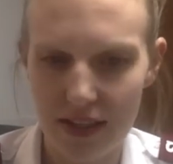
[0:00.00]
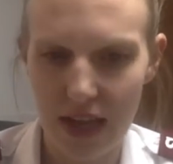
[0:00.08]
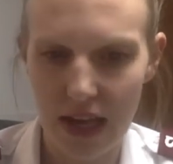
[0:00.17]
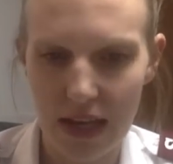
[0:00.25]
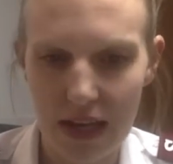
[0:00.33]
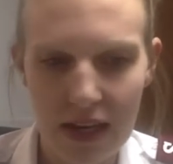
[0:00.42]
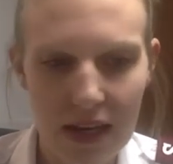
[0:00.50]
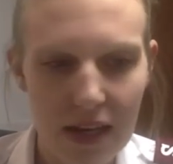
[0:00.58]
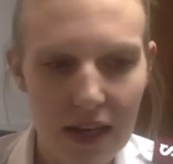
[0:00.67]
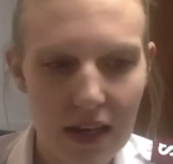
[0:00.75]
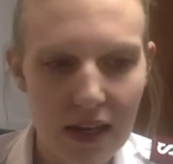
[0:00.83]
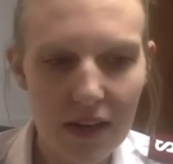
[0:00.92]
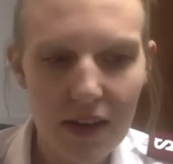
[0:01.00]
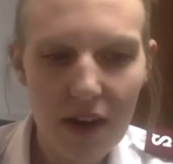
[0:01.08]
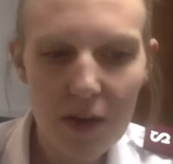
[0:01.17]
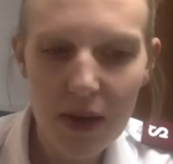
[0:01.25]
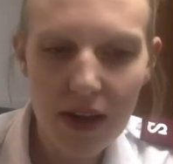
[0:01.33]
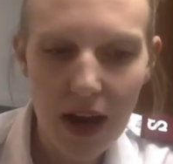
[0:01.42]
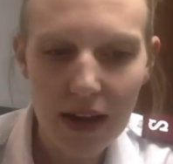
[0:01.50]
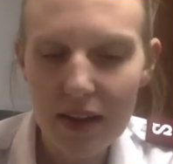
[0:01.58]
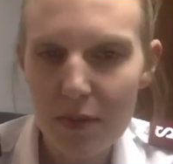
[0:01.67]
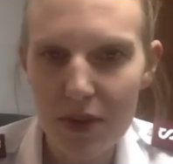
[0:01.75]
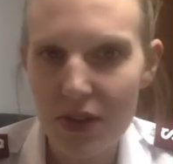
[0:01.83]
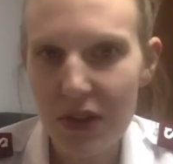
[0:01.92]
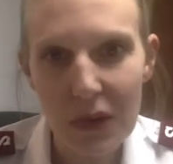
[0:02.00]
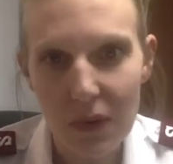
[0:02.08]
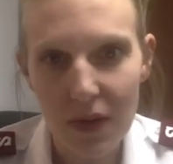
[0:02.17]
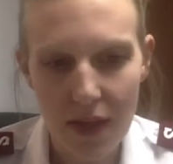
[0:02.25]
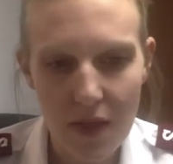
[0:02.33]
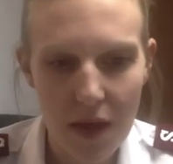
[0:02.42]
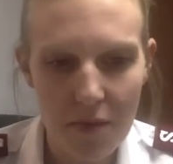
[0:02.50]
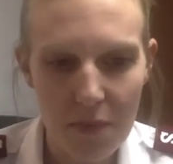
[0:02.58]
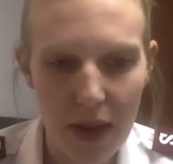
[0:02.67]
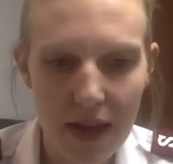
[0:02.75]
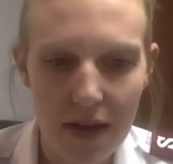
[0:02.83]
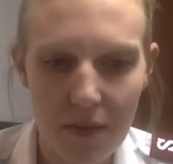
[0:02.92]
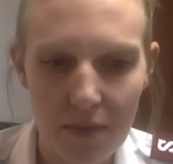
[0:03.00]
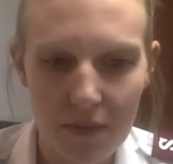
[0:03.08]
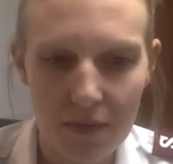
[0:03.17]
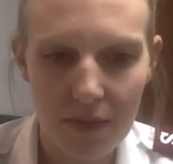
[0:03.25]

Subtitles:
Like, here they are being hotly pursued, and then bam,